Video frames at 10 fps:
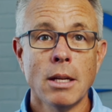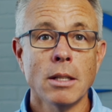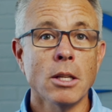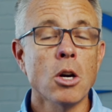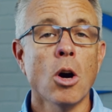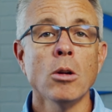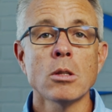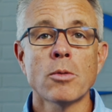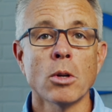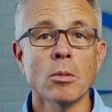The
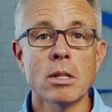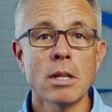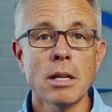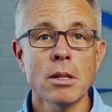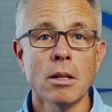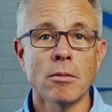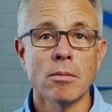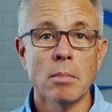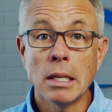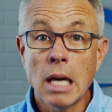calls for a recession
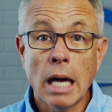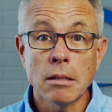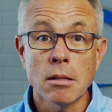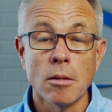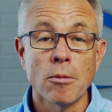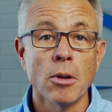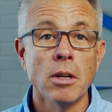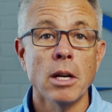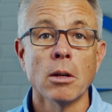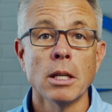have been constant for
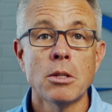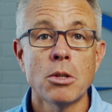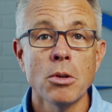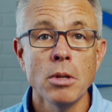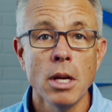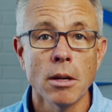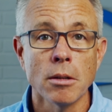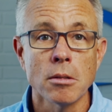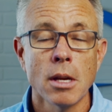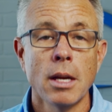nearly 2
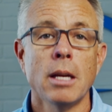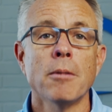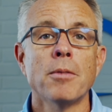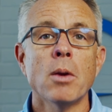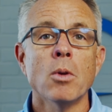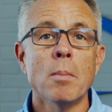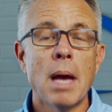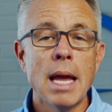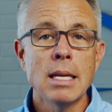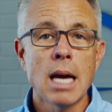years. If they
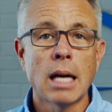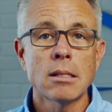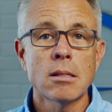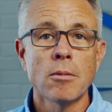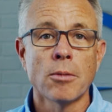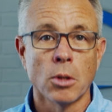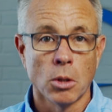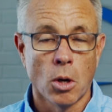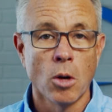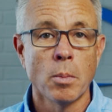remain constant for a
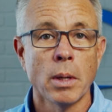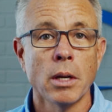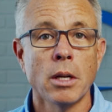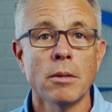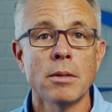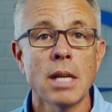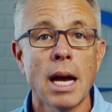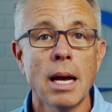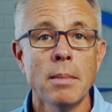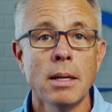long period of
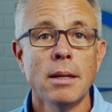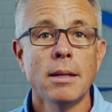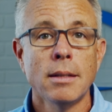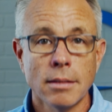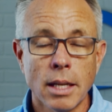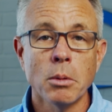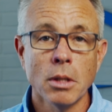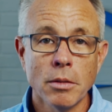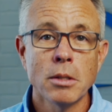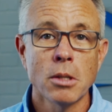time, they
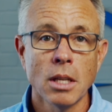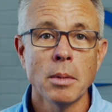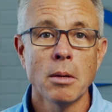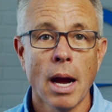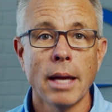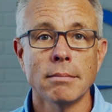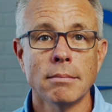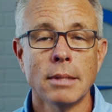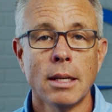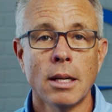will eventually be right.
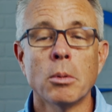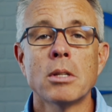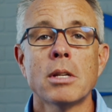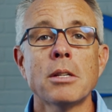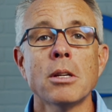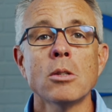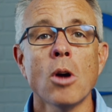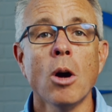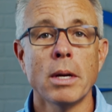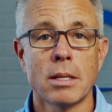A recession is
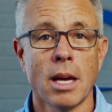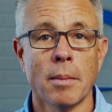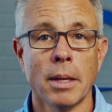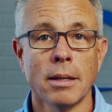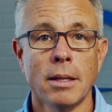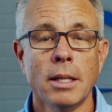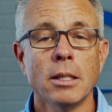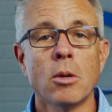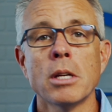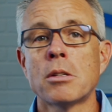always coming.
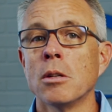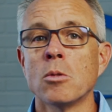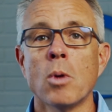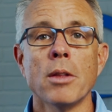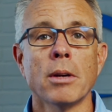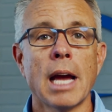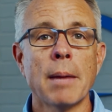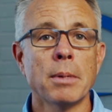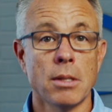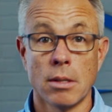The question is whether it
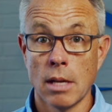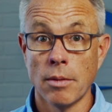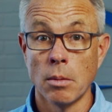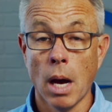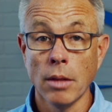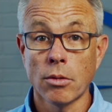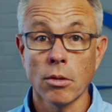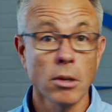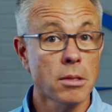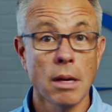happens in 7 months
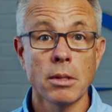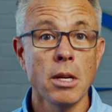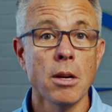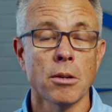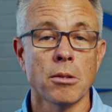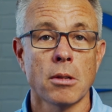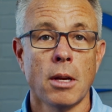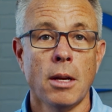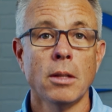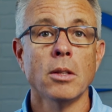or 7 years.
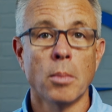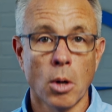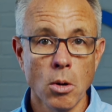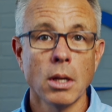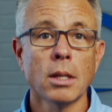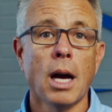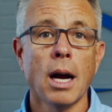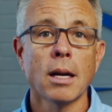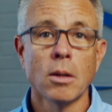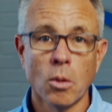The broken
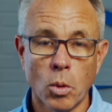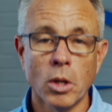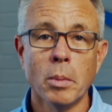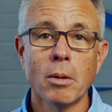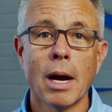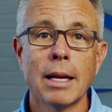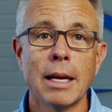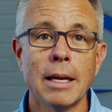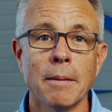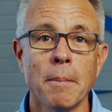clock will be right
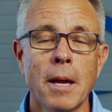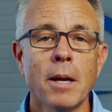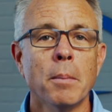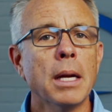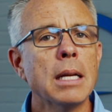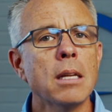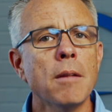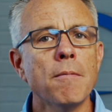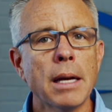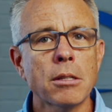again. But as an
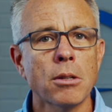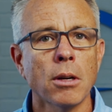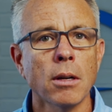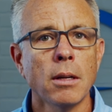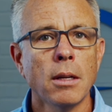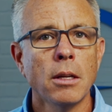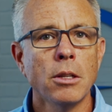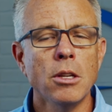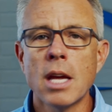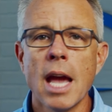investor,
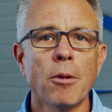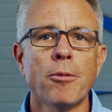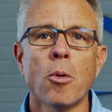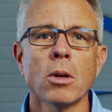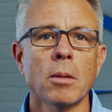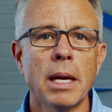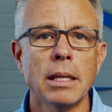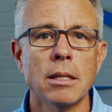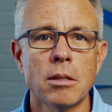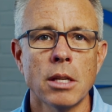you can't afford to
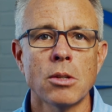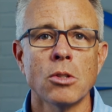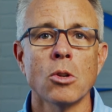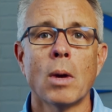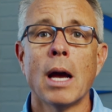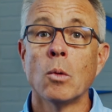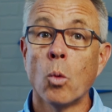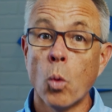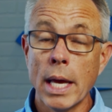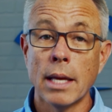make decisions
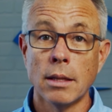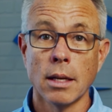around when the